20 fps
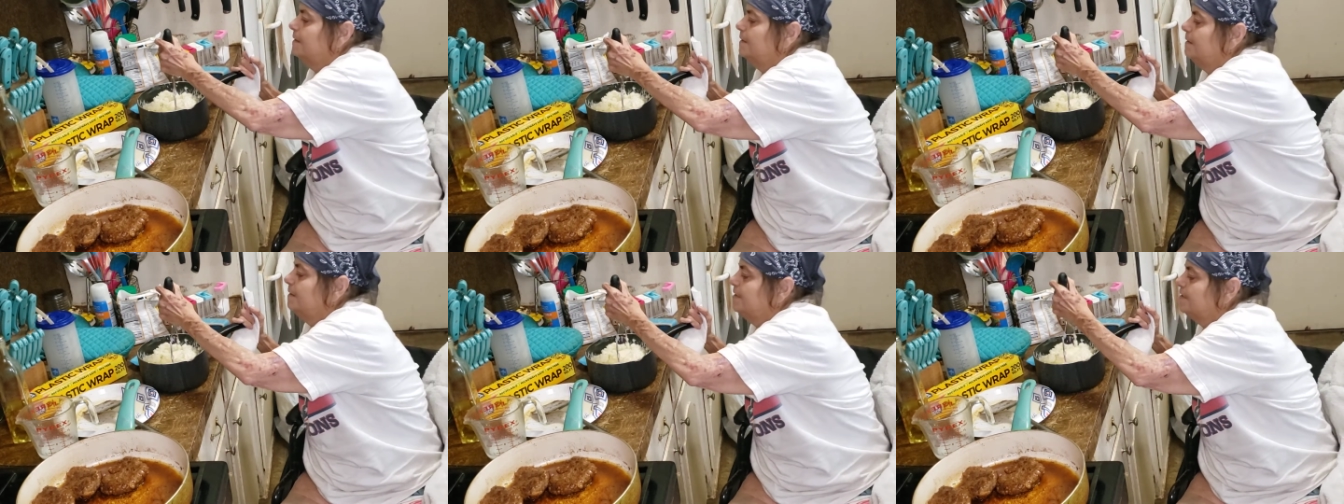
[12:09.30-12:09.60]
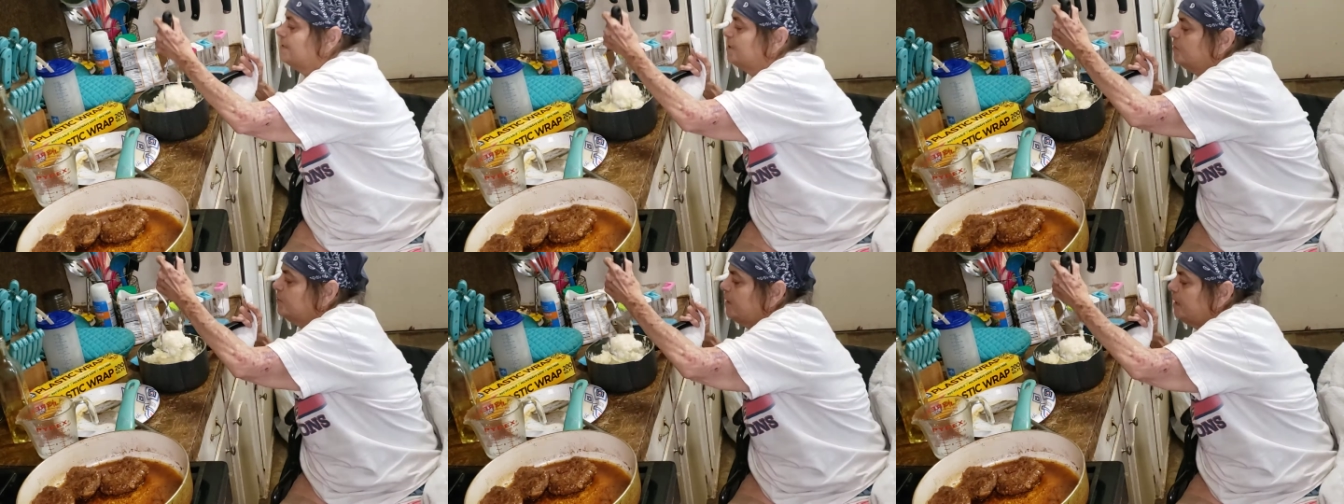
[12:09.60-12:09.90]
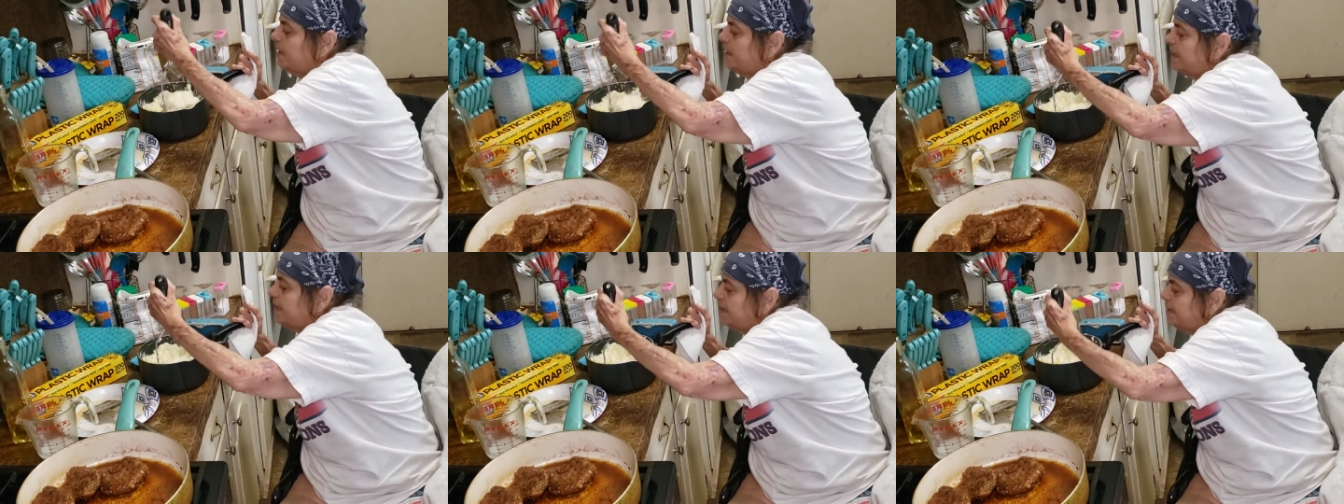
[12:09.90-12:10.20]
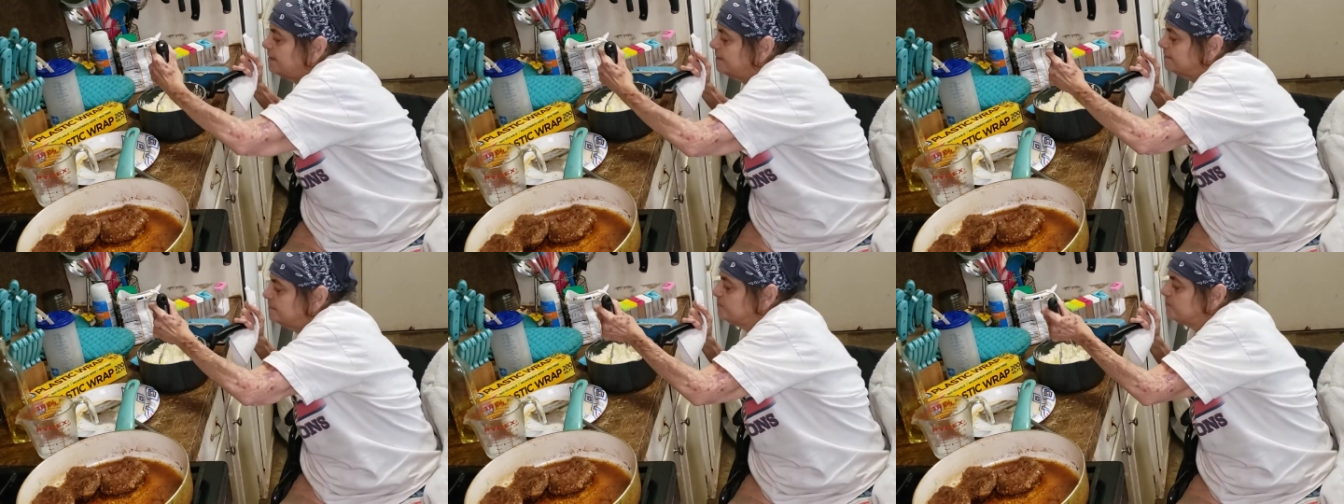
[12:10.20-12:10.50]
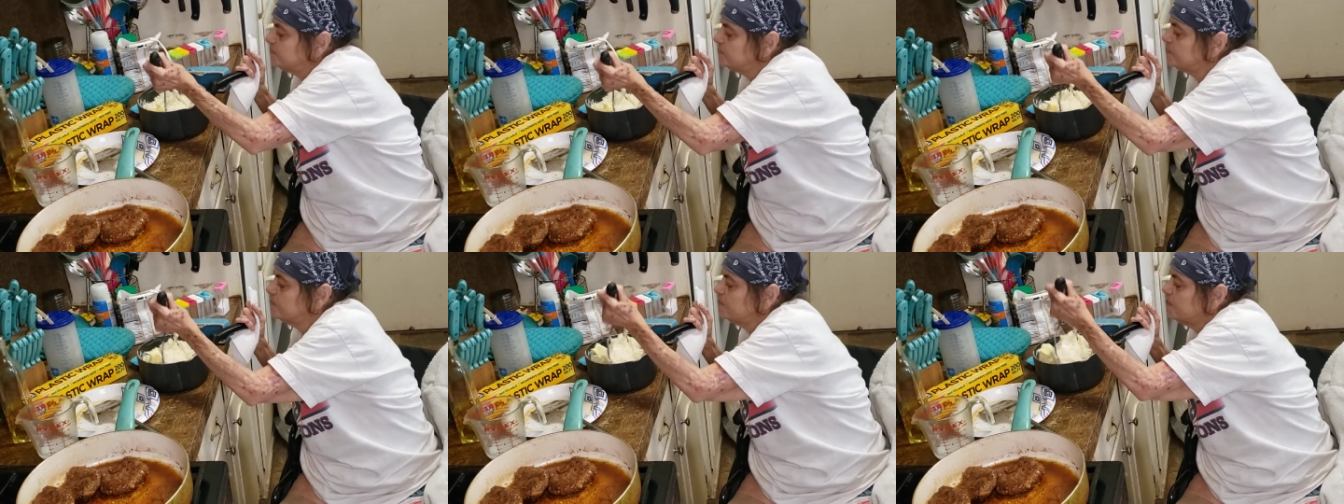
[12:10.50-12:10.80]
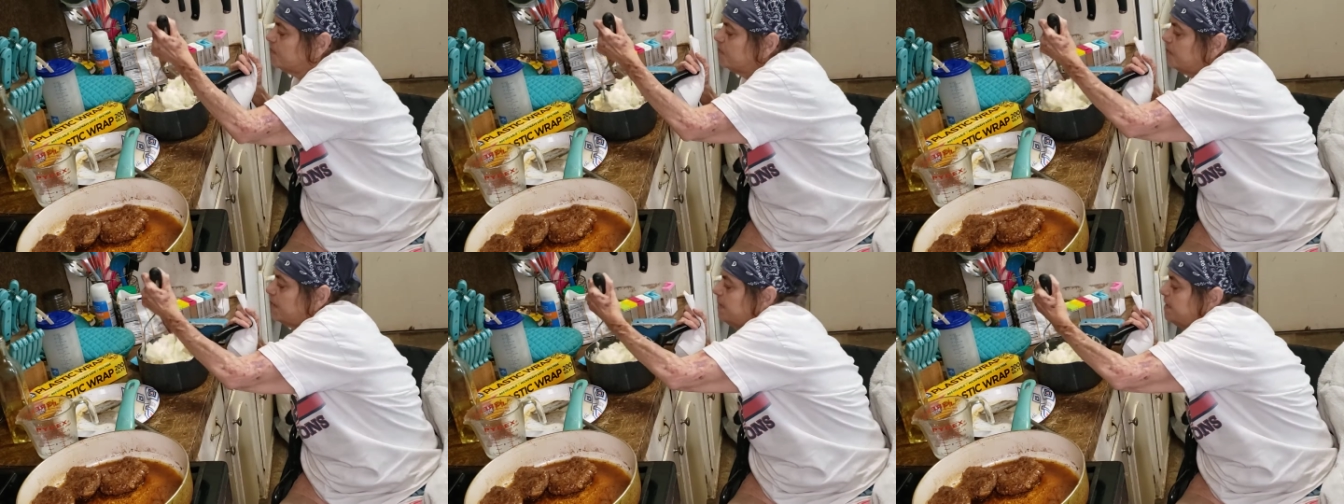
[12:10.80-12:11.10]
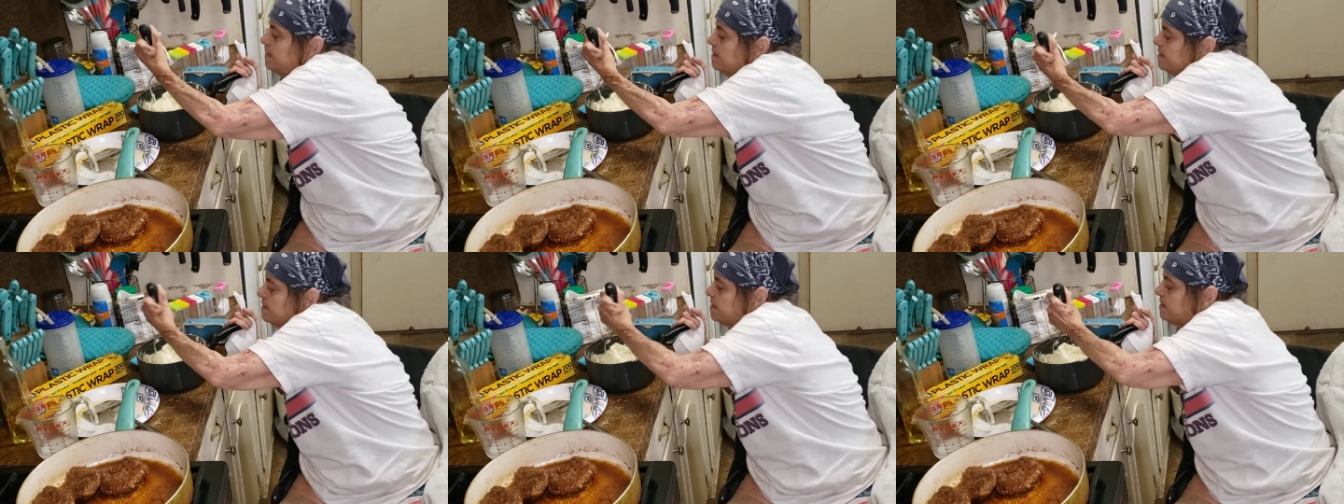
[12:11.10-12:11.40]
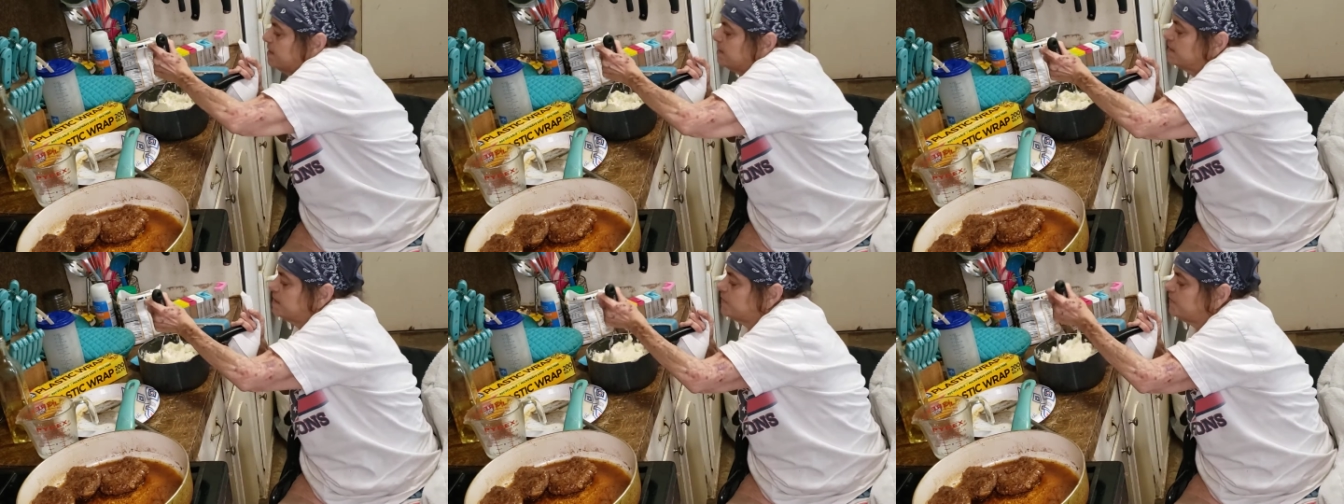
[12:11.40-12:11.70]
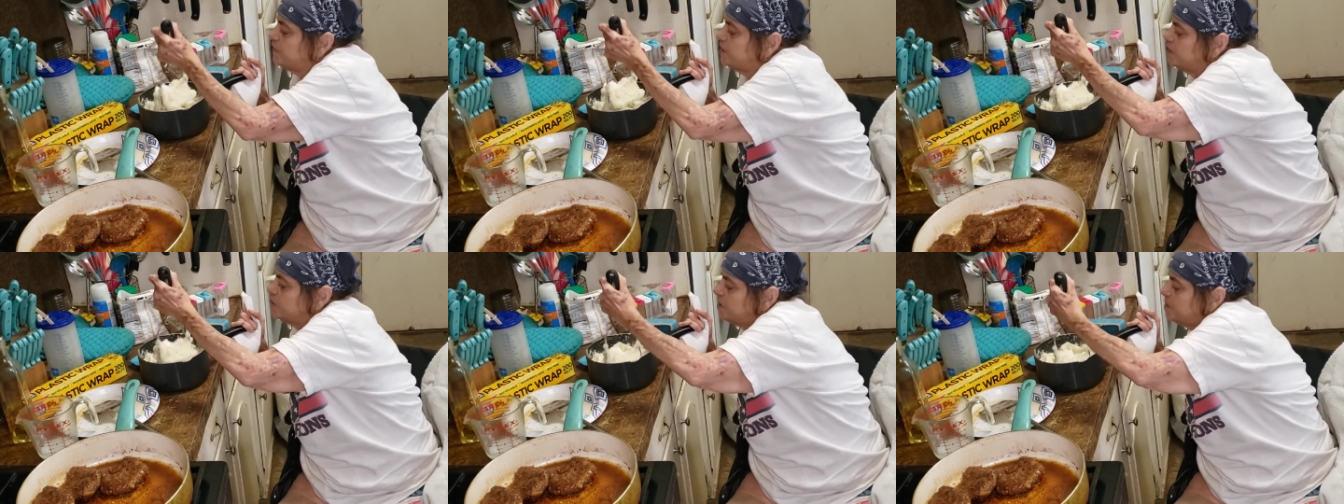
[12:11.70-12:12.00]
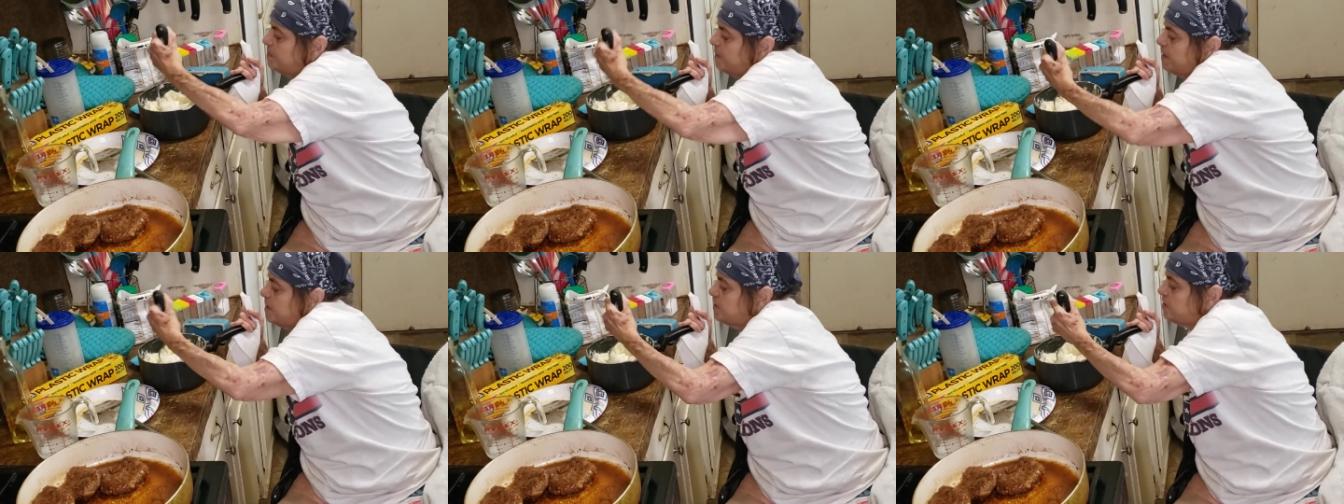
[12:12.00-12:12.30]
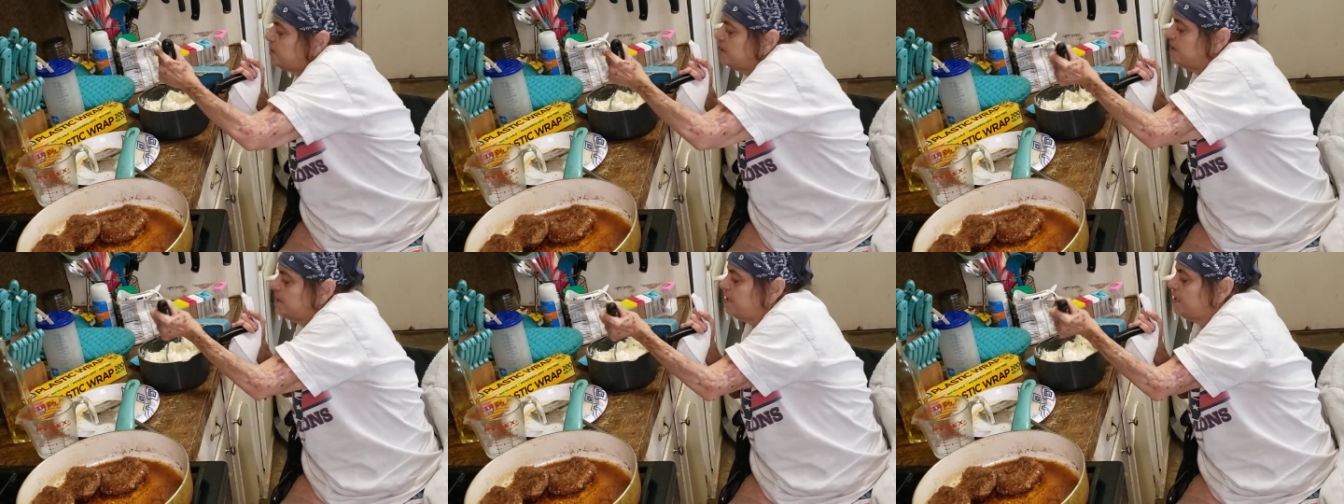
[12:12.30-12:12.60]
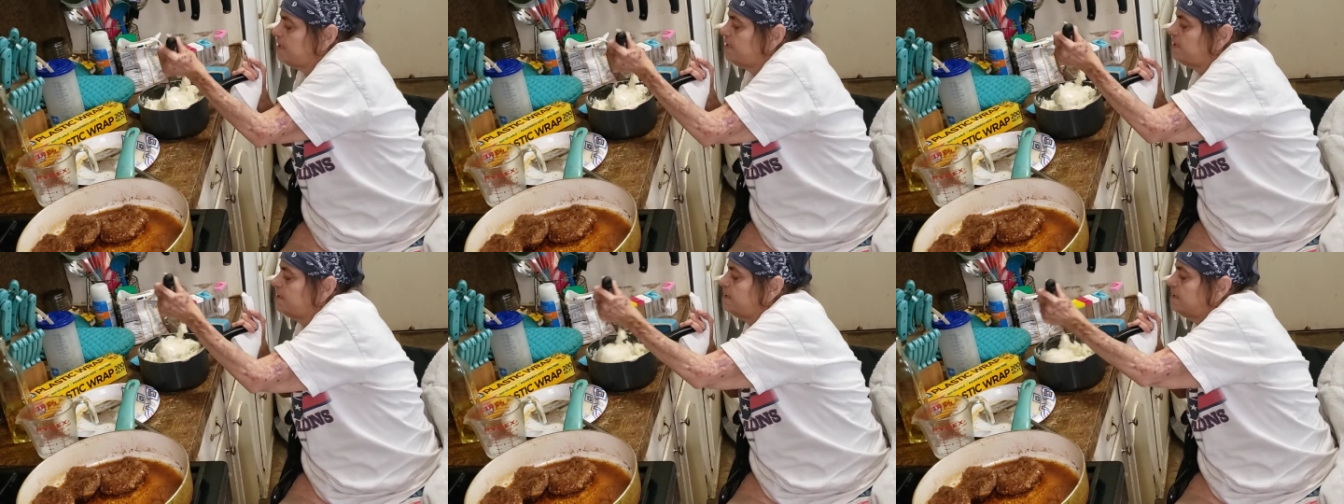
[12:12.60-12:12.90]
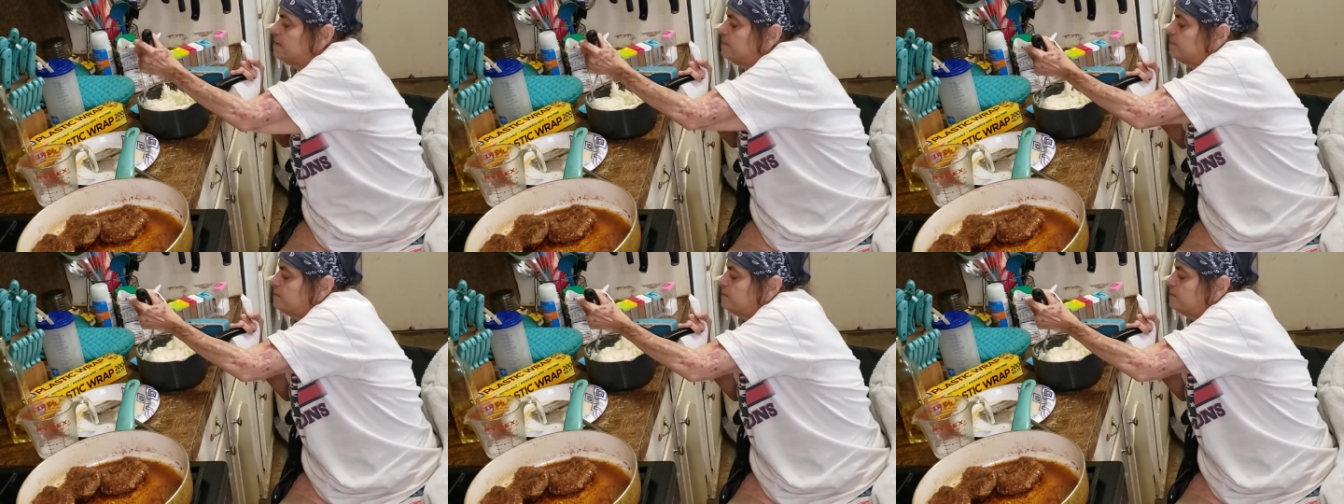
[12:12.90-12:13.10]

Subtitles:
It's okay. Alright, so let's finish mashing these.